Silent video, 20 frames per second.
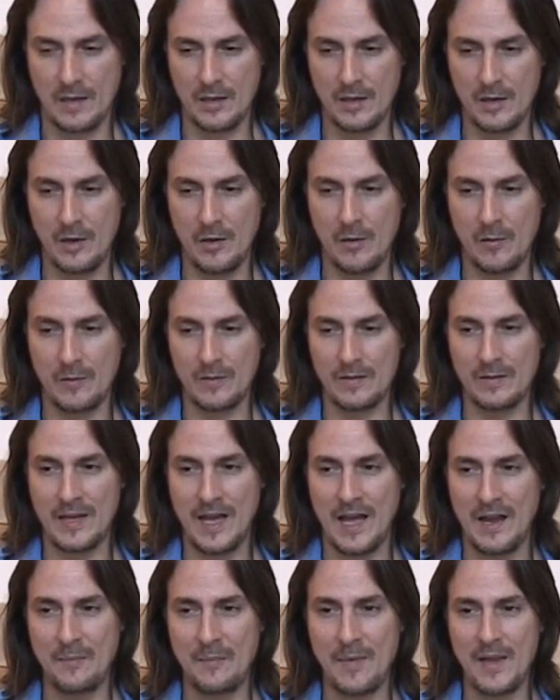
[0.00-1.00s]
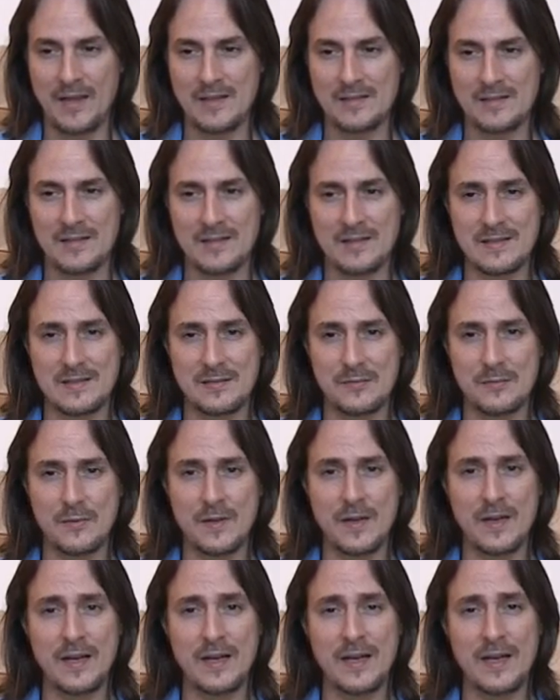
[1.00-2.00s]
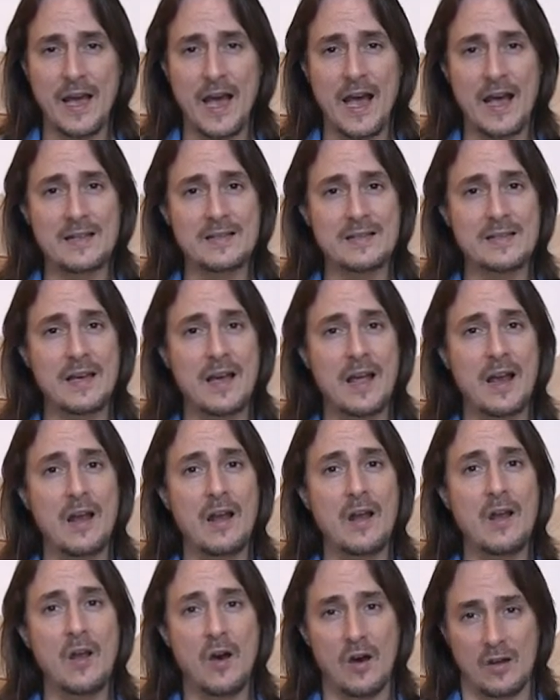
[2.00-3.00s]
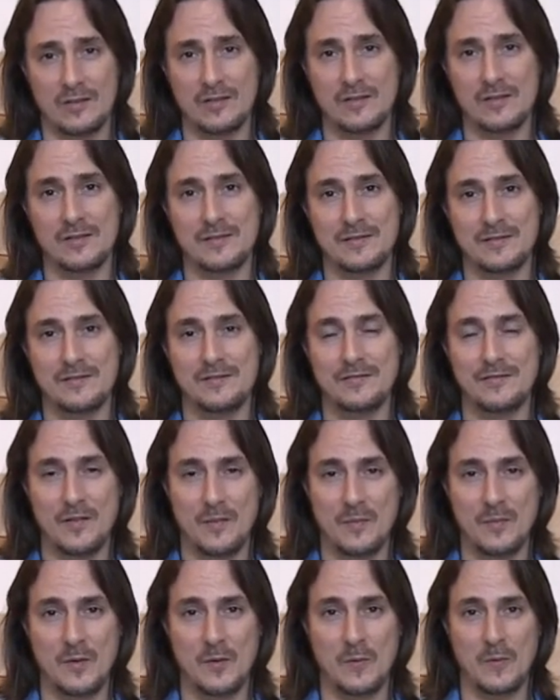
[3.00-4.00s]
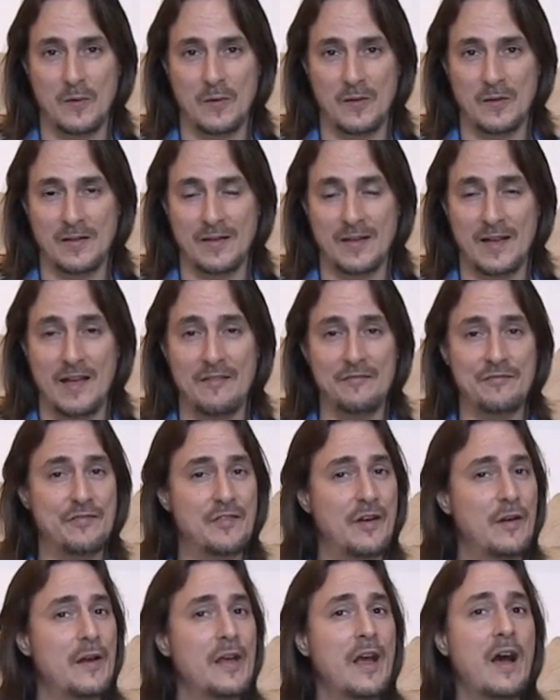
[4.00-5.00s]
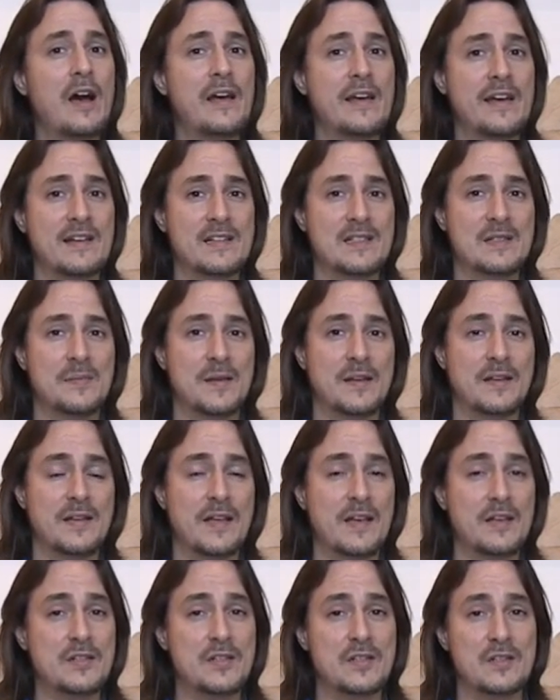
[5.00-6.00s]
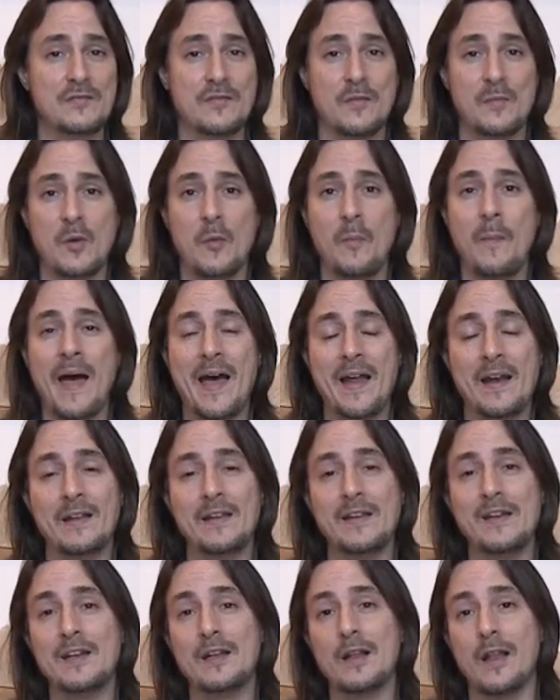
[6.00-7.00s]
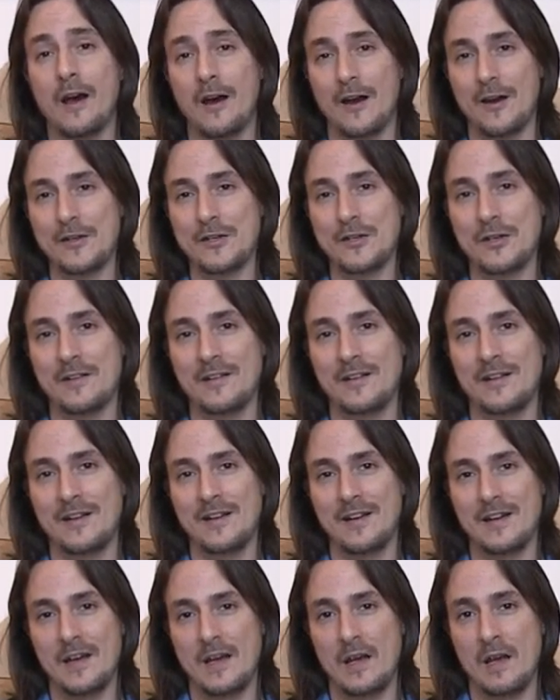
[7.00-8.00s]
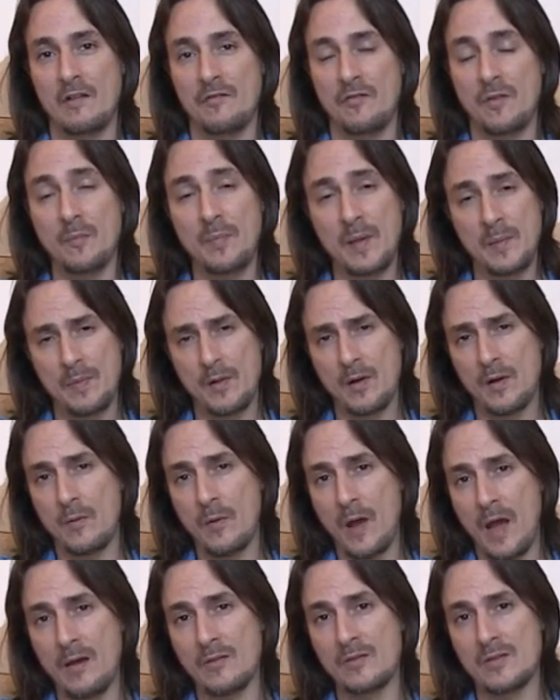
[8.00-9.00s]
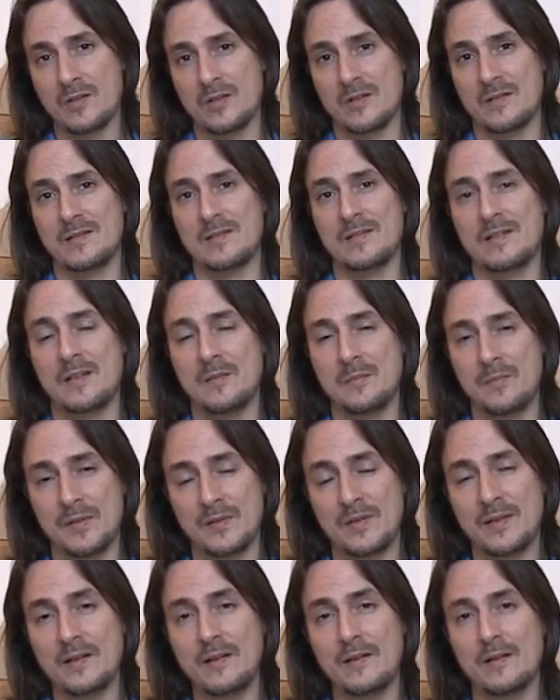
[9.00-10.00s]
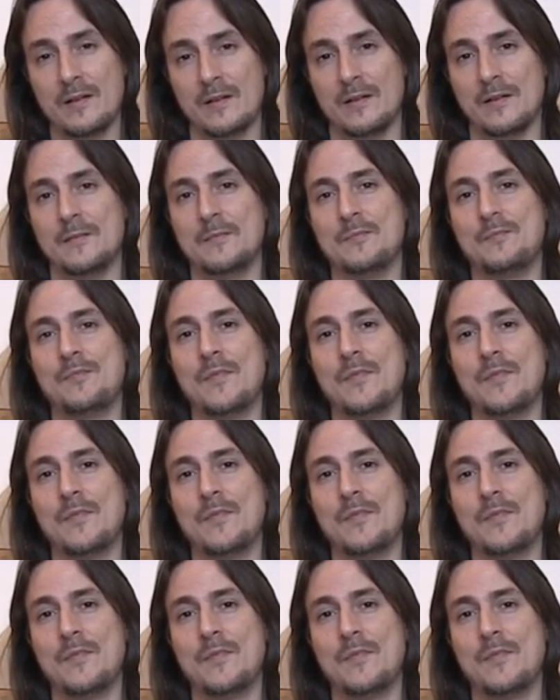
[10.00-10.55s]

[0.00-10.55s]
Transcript: you know, that makes us really ask a lot from the world and have very high expectations from humanity at large and from people around us in particular.